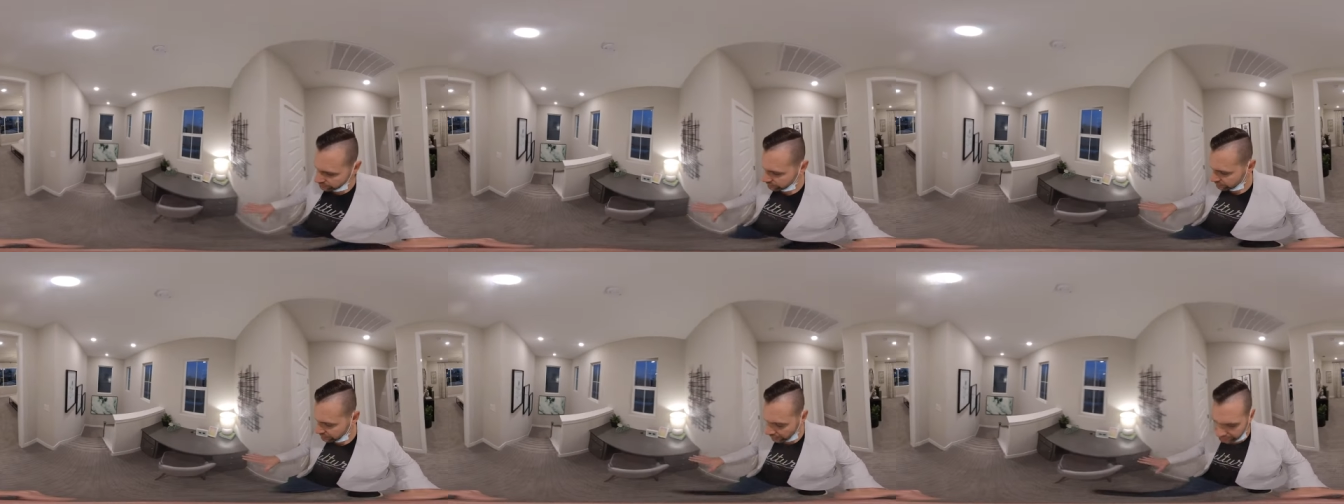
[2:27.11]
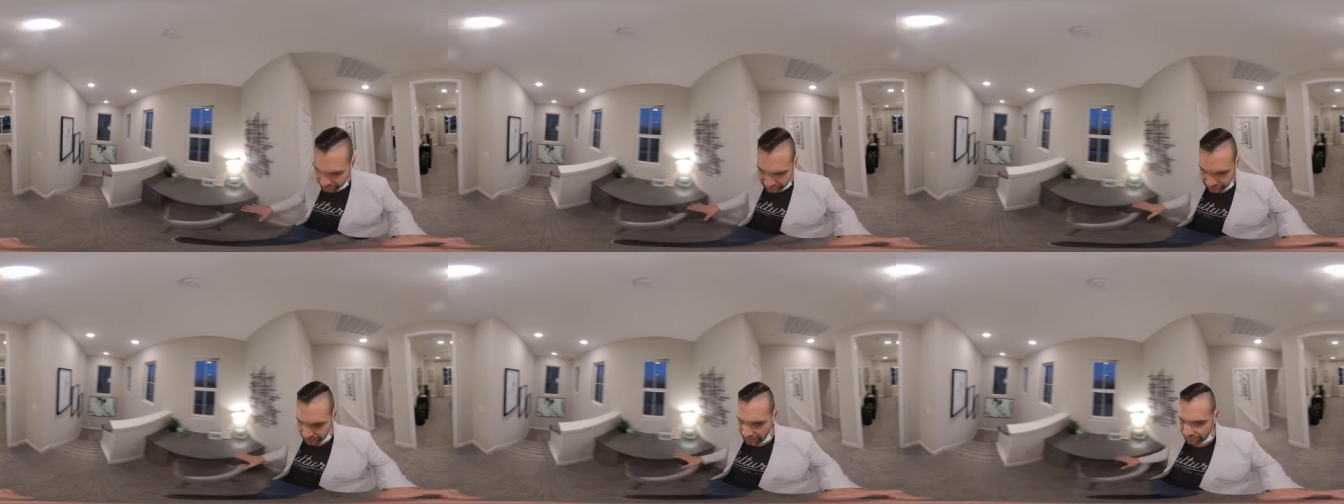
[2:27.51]

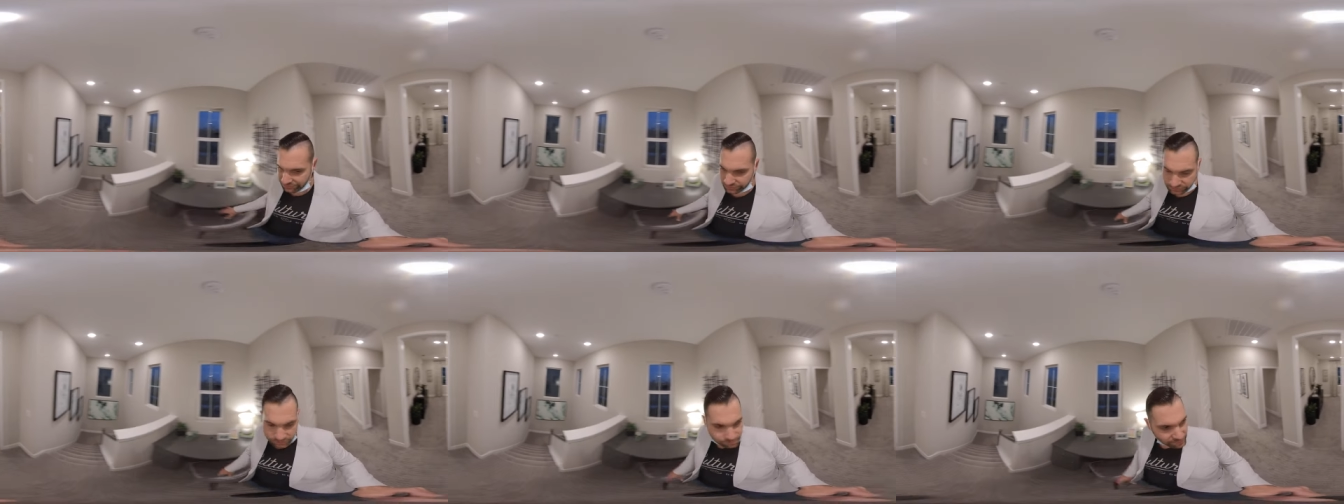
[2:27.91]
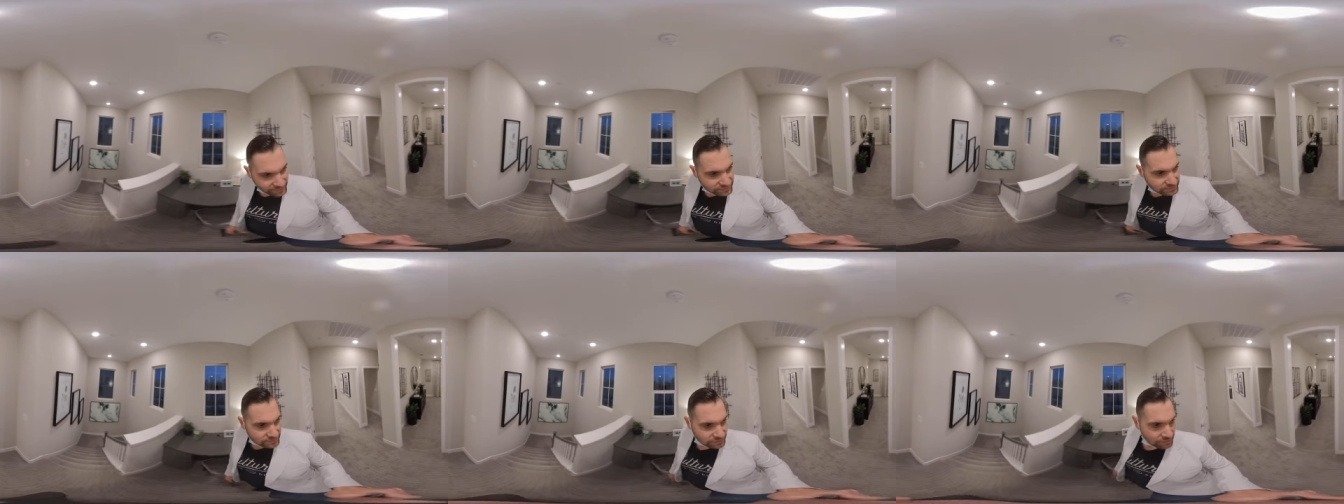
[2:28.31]
study and have their
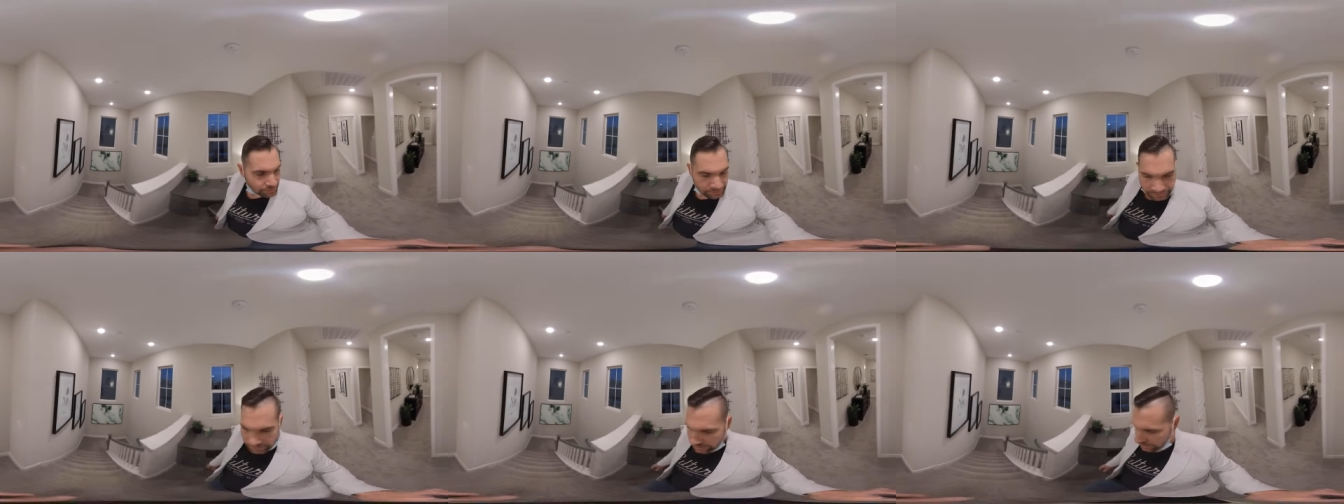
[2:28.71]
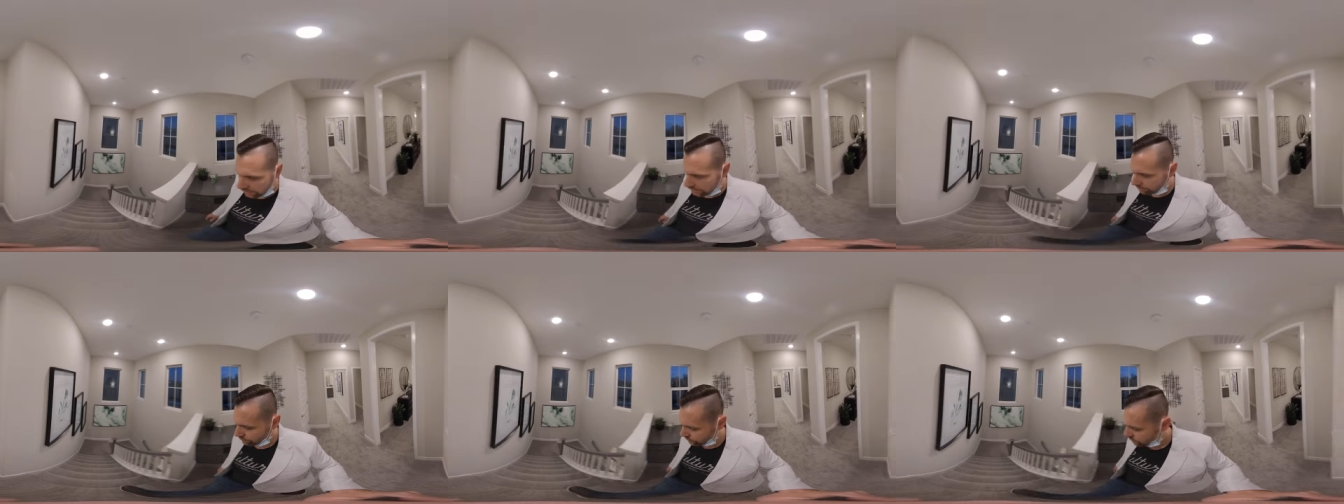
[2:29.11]
space.
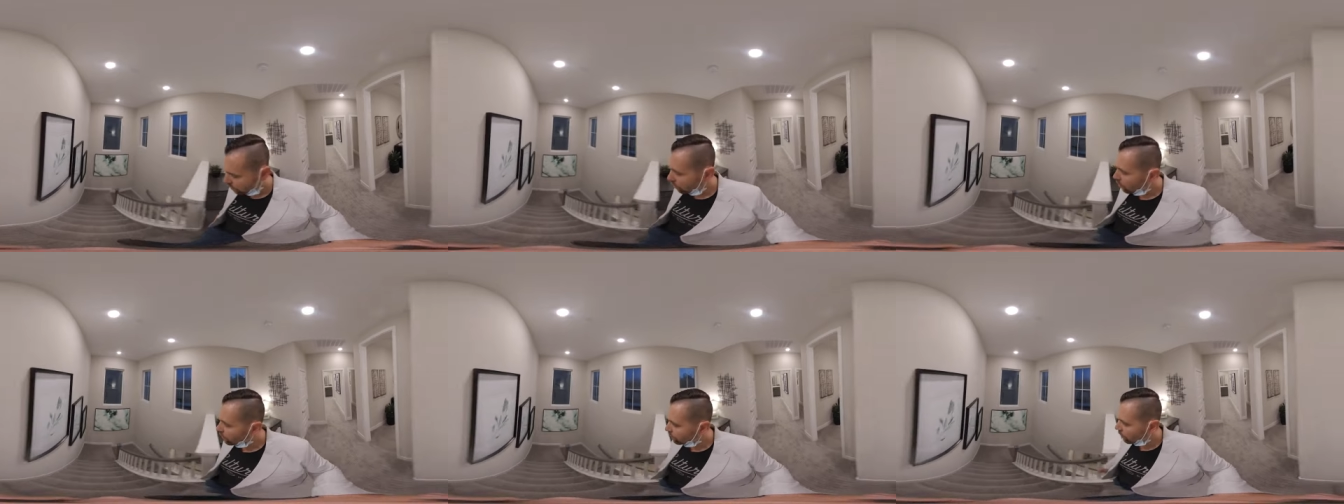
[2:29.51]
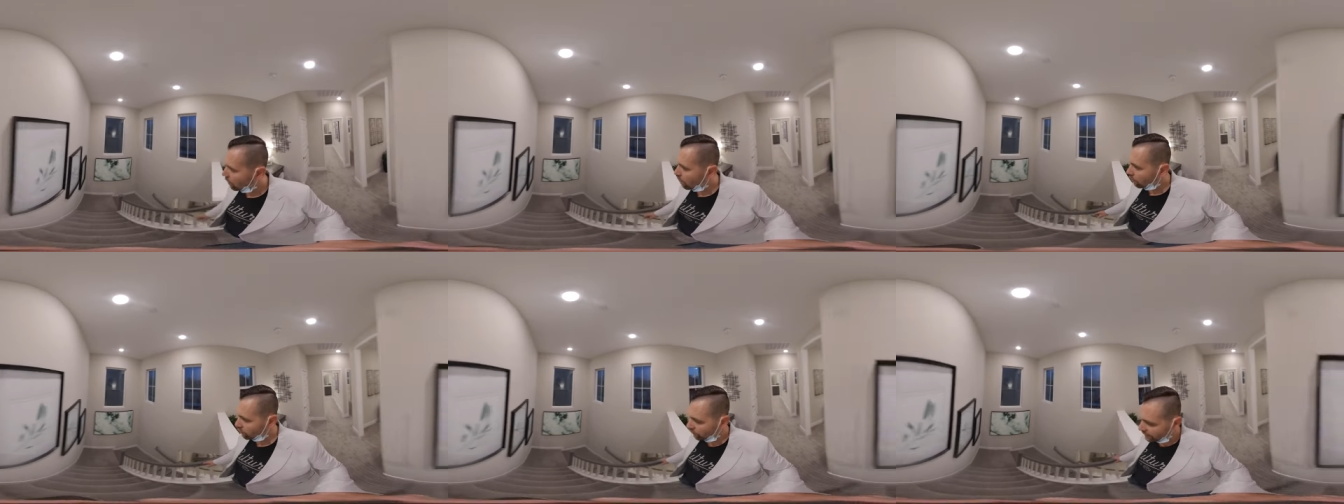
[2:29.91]
Um, so
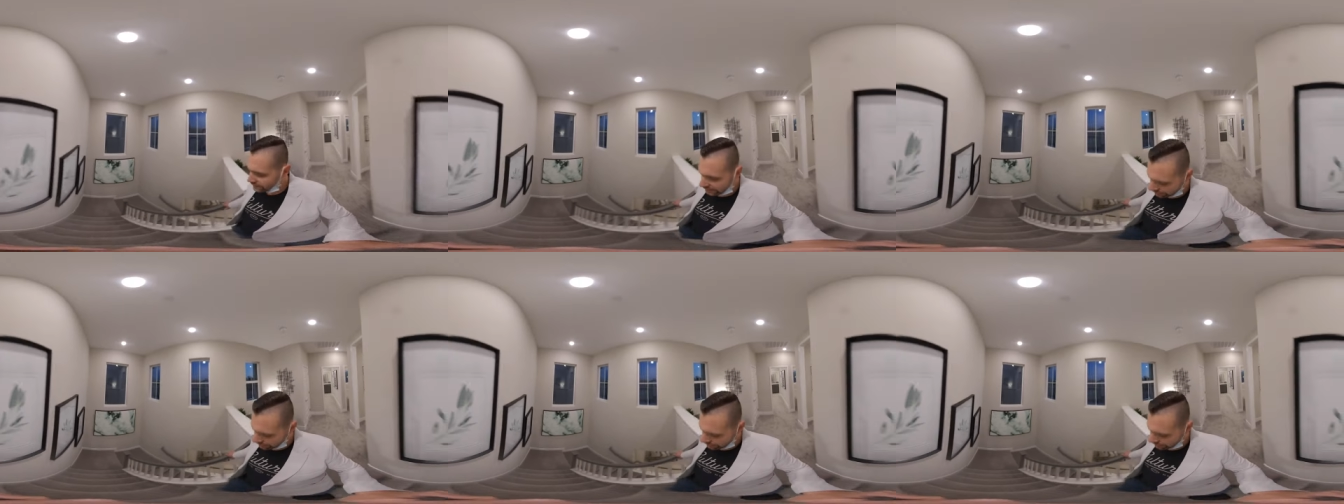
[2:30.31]
overall, great